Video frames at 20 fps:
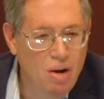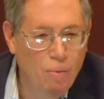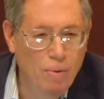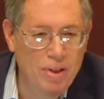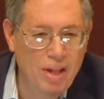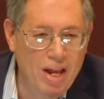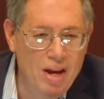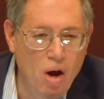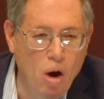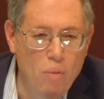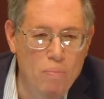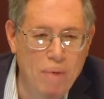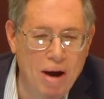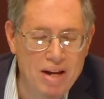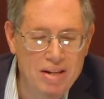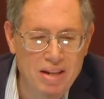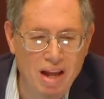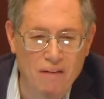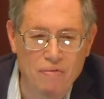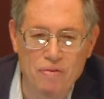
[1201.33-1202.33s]
when they know
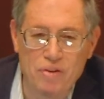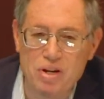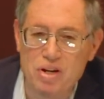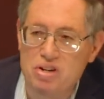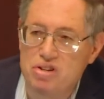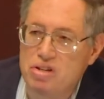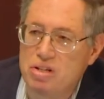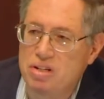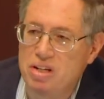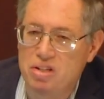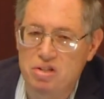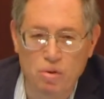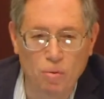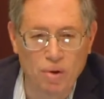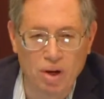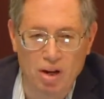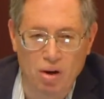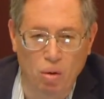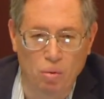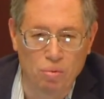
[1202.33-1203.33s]
by definition they're
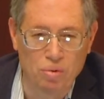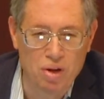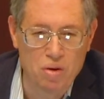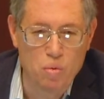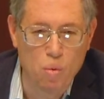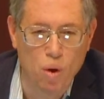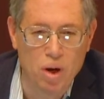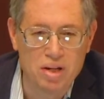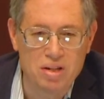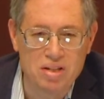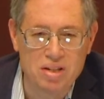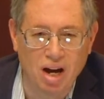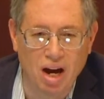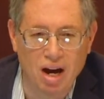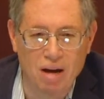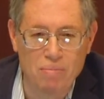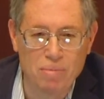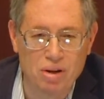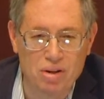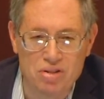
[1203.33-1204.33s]
doing it only one
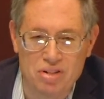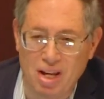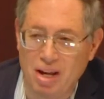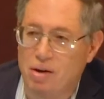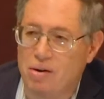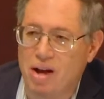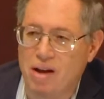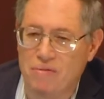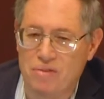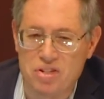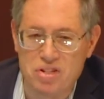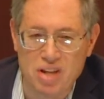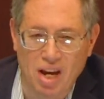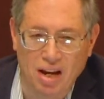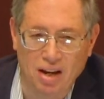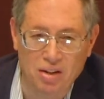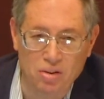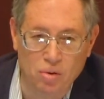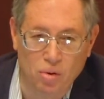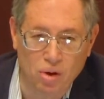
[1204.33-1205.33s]
time because they don't have a
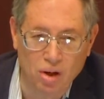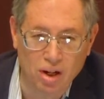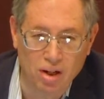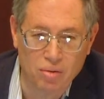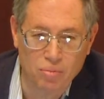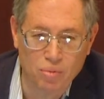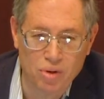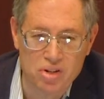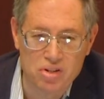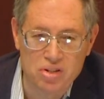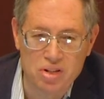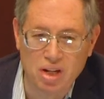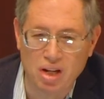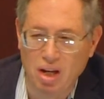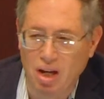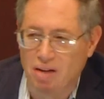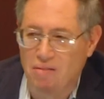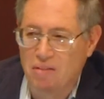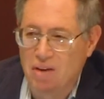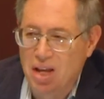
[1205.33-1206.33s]
second organ in which to
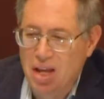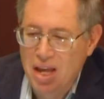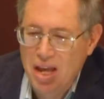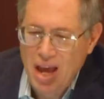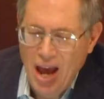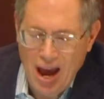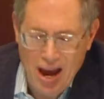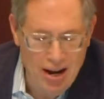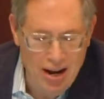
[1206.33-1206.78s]
give. So